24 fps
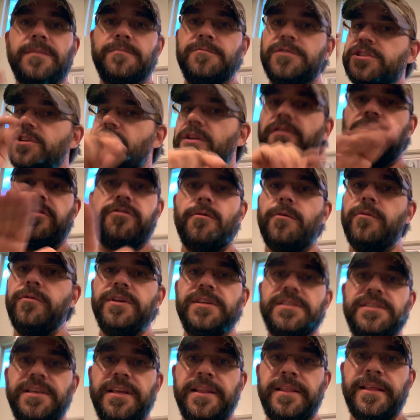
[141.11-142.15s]
I'm just gonna throw
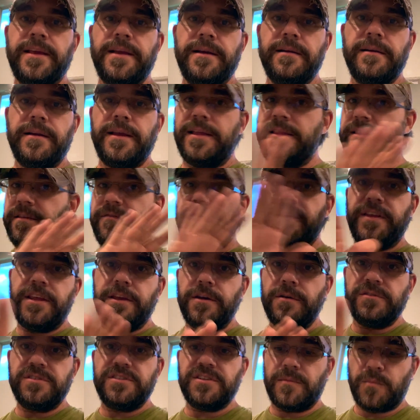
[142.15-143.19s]
this in there in the
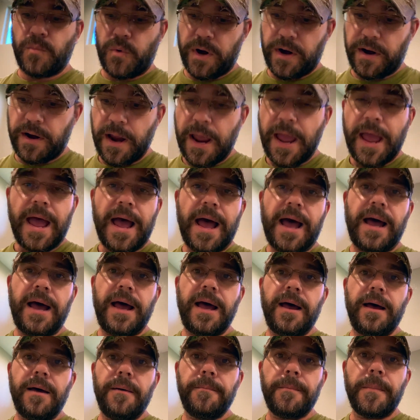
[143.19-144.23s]
video somewhere.
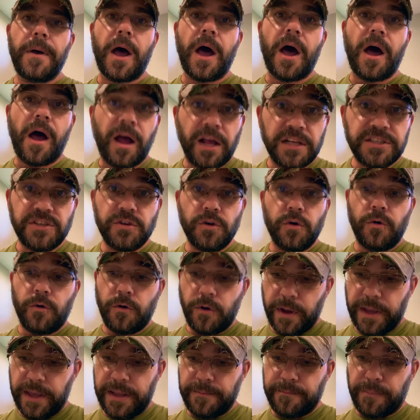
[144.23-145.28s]
Um,
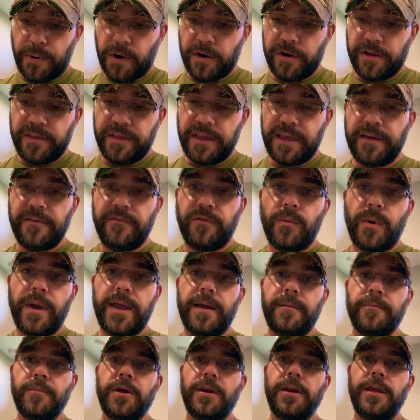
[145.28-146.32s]
also, in part of the giveaway,
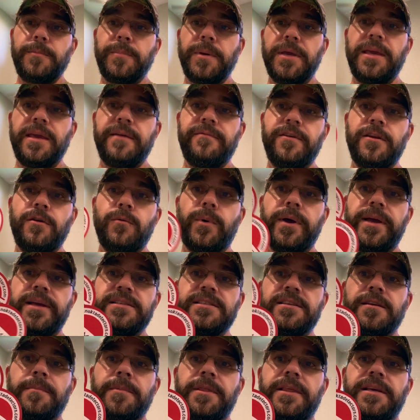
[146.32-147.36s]
I'm gonna be giving away
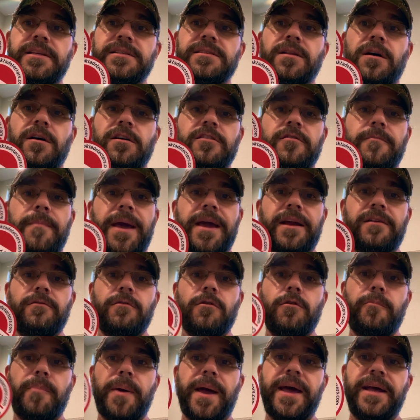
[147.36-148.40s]
some of these Nokta
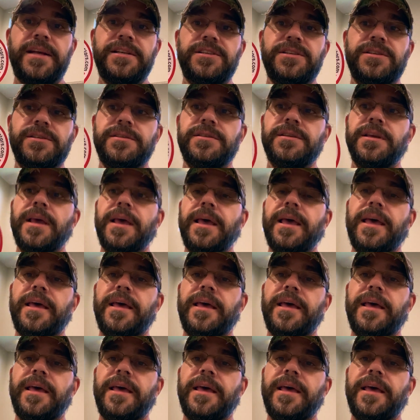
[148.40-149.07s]
Makro patches.